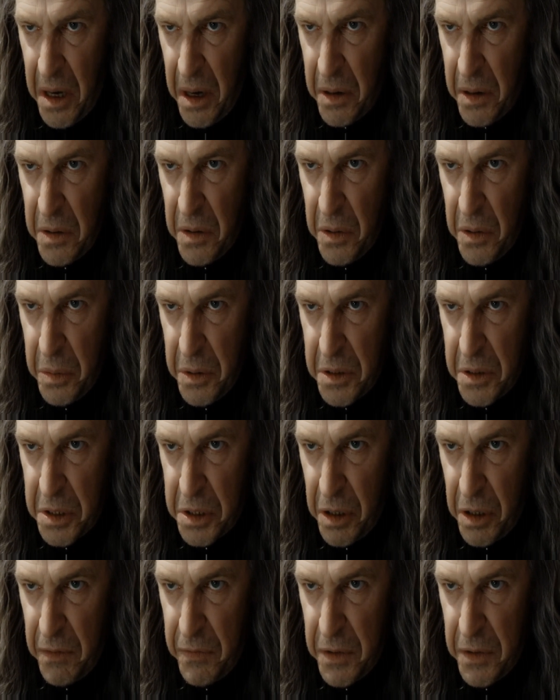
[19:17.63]
is how you would
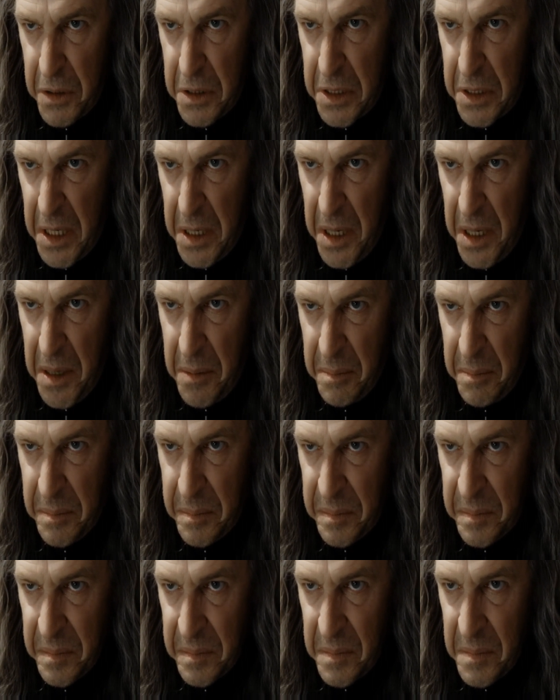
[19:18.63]
serve your city.
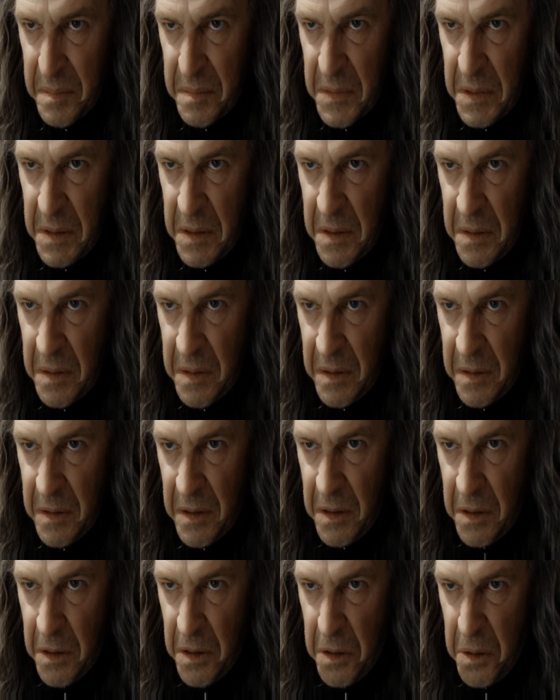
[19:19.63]

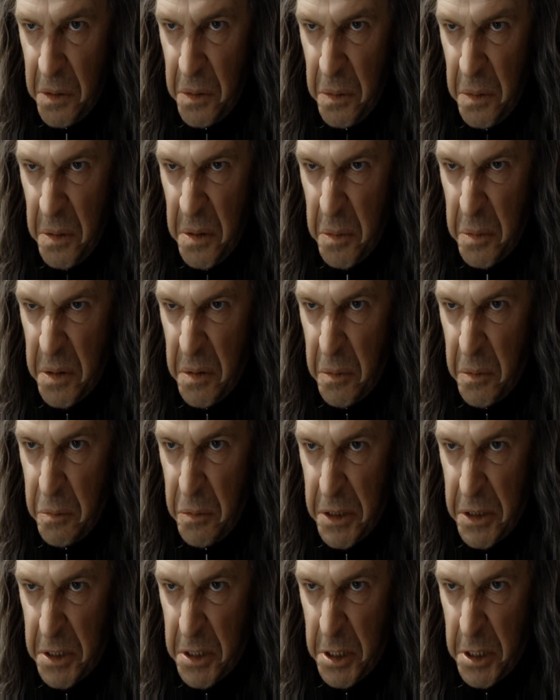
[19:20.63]
You would
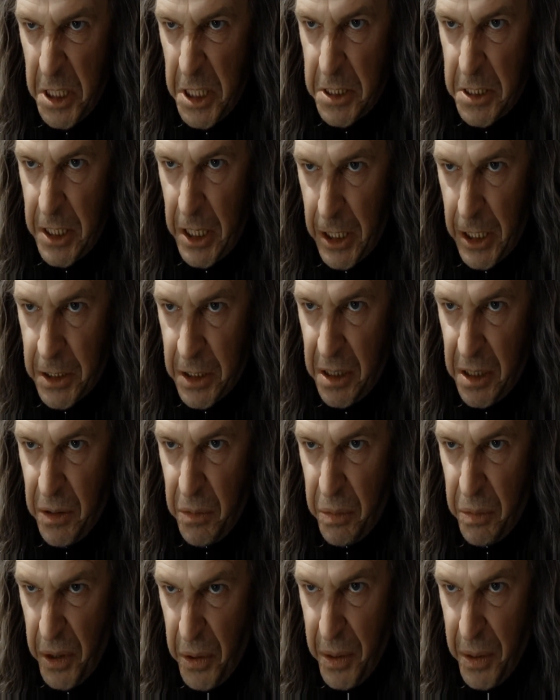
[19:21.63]
risk its utter